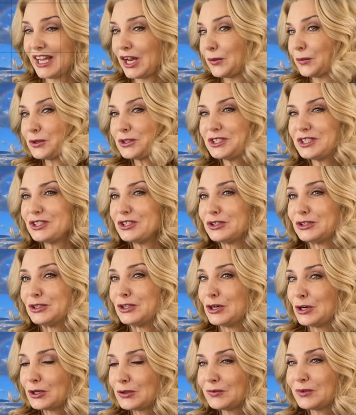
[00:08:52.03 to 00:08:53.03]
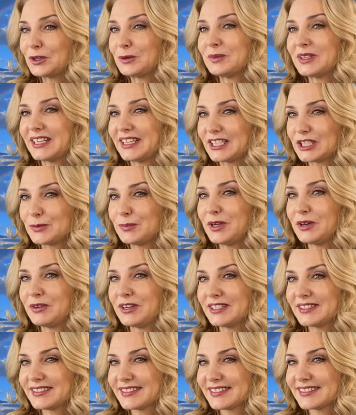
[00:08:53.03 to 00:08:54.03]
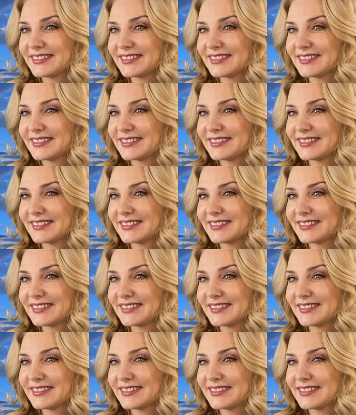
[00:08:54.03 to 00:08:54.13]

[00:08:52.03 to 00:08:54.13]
what did you learn from that experience?